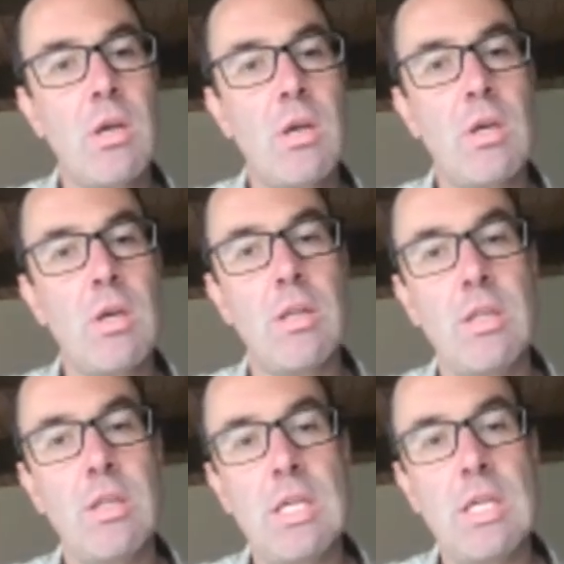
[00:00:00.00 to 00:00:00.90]
And
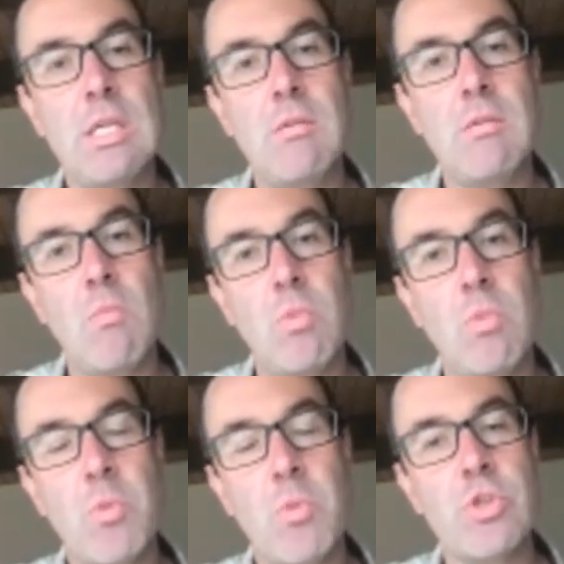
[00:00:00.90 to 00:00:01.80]
the
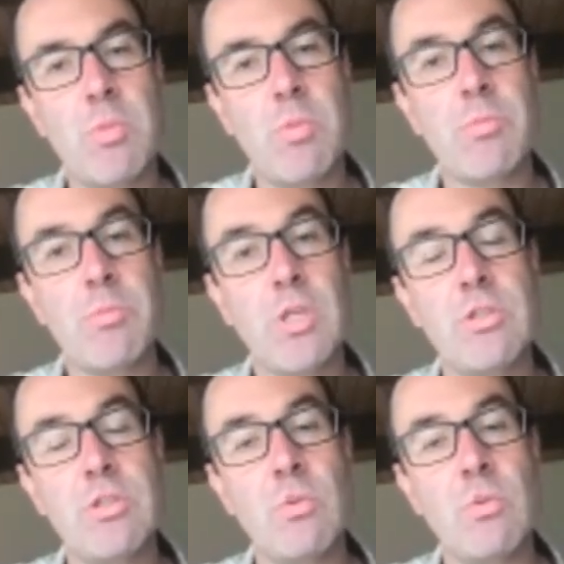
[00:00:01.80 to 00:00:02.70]
proportion of populations
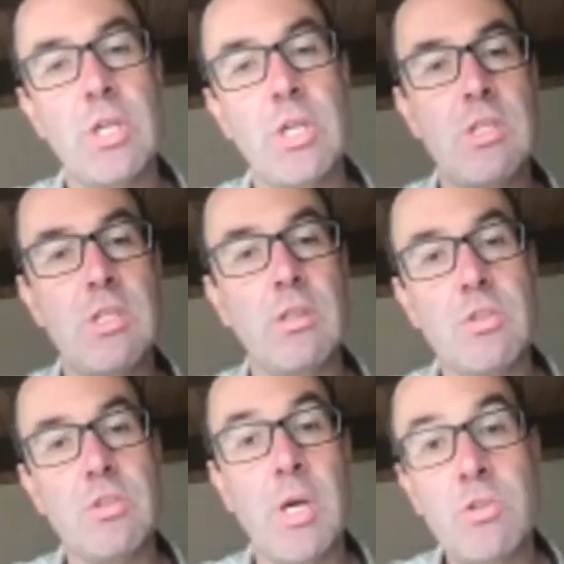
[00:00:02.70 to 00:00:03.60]
that went extinct is
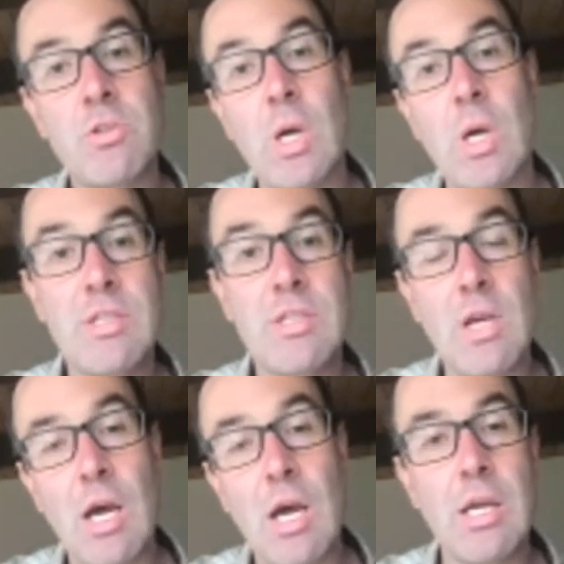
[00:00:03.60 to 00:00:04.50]
about twice as
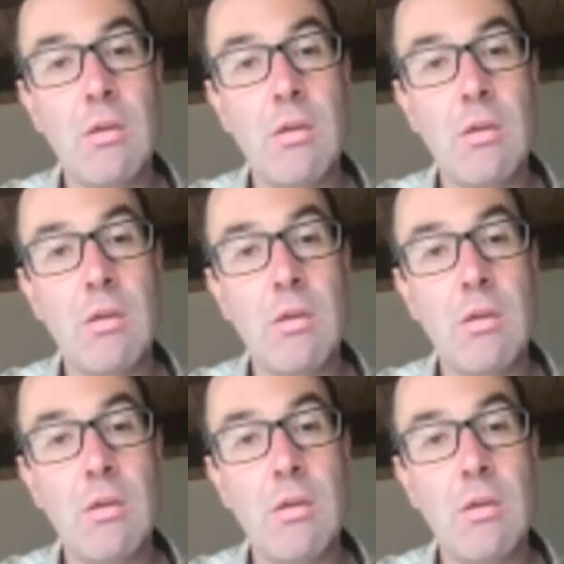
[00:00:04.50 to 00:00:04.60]
high